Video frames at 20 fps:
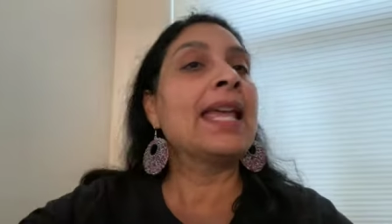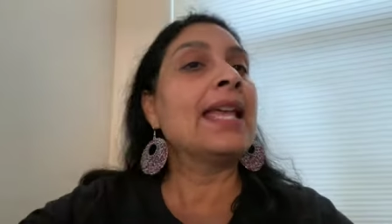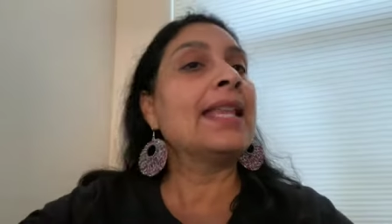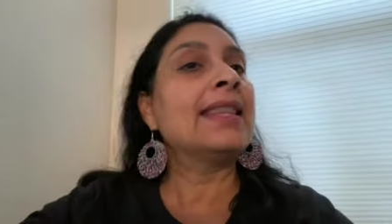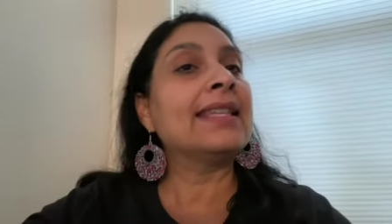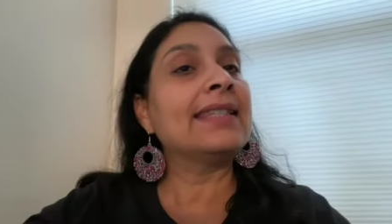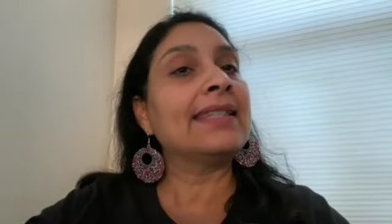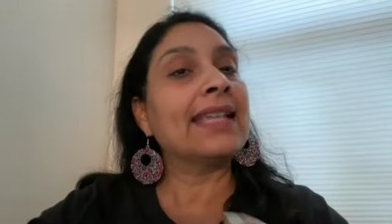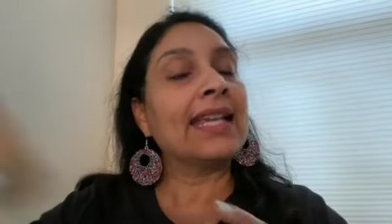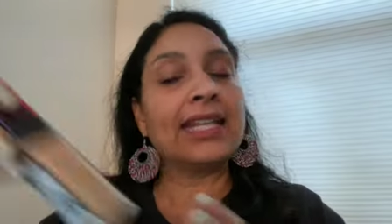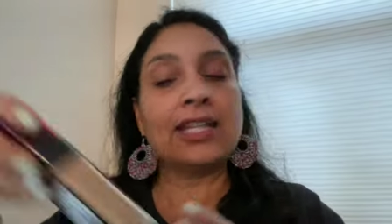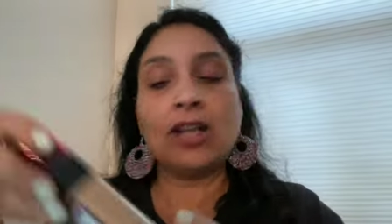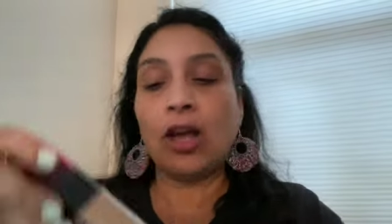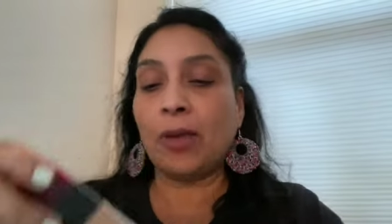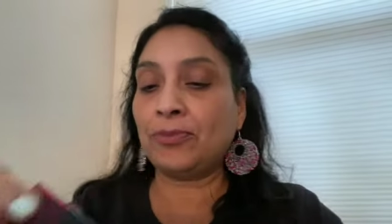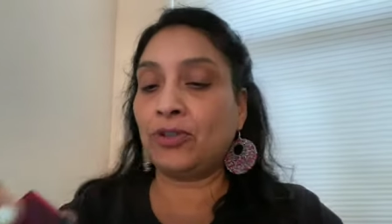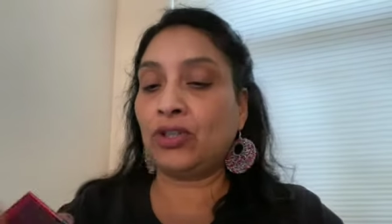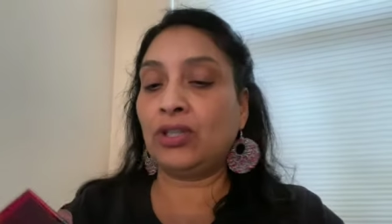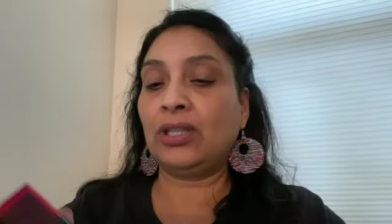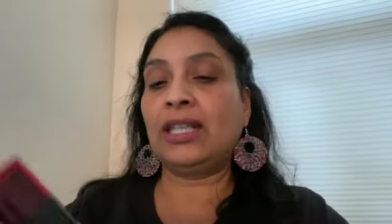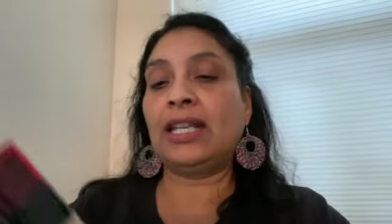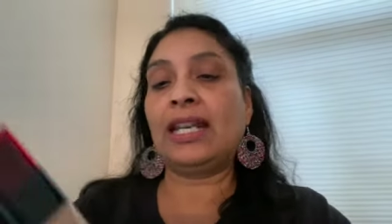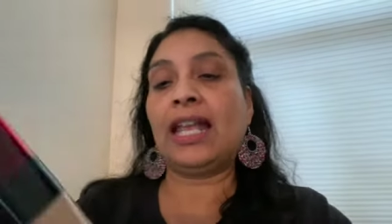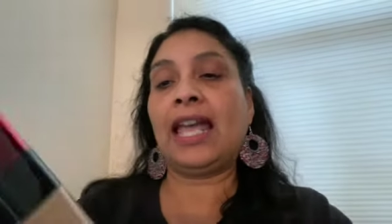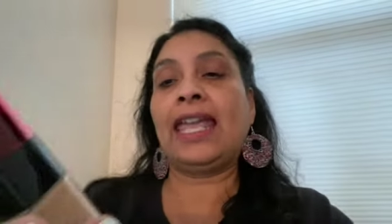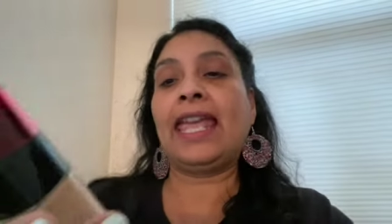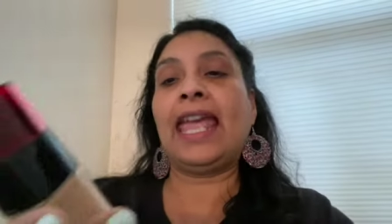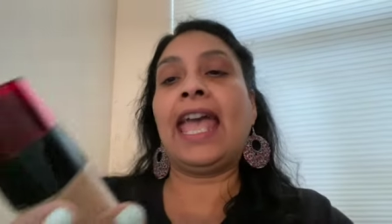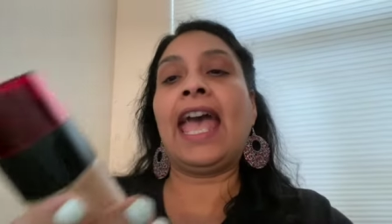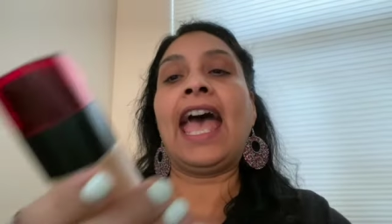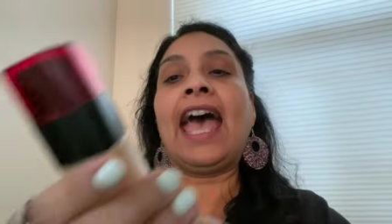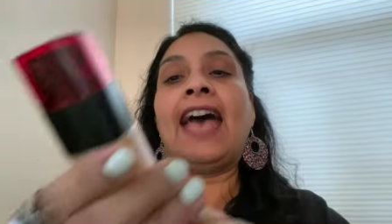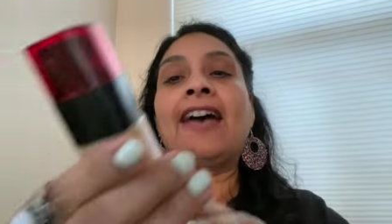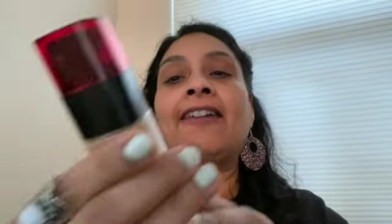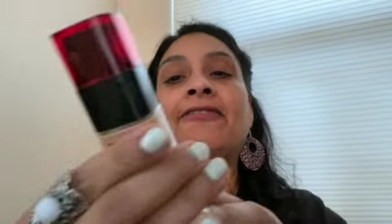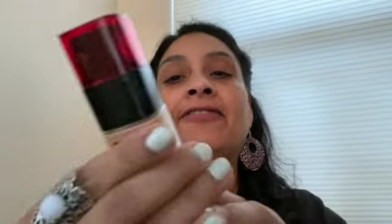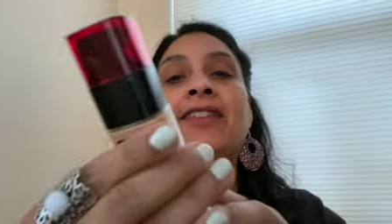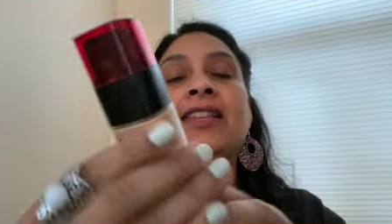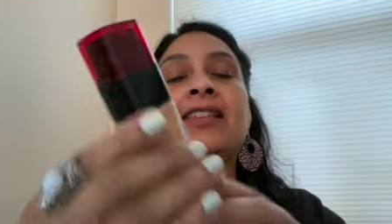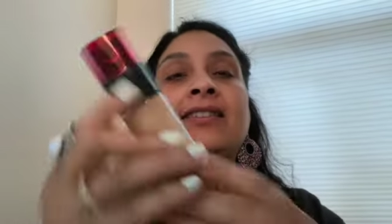The second option that I
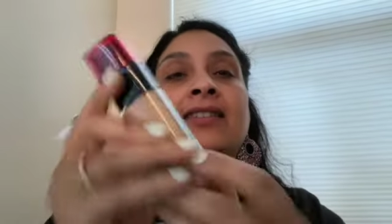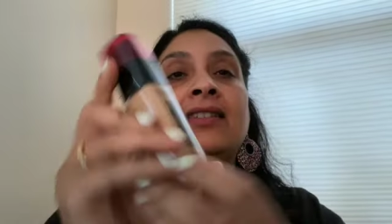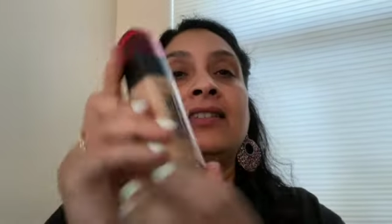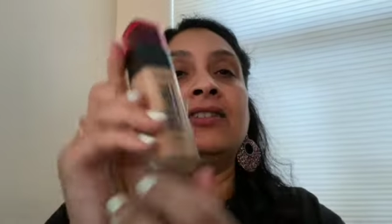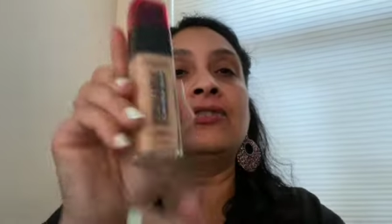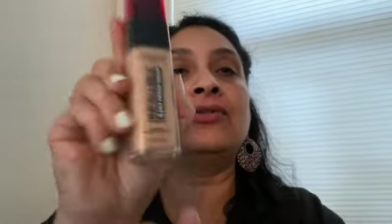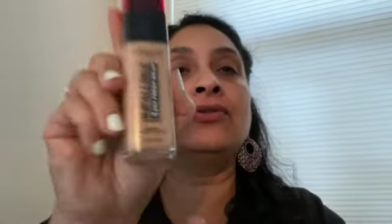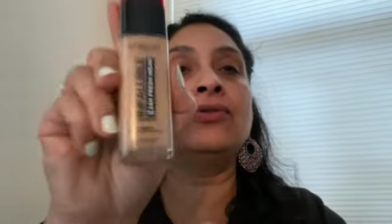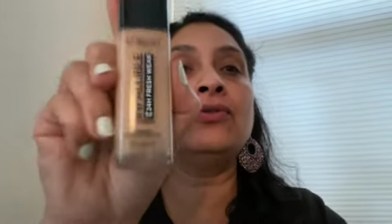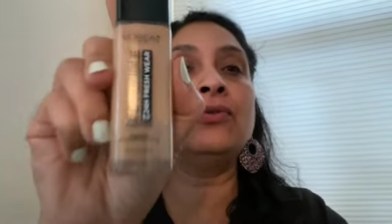have is this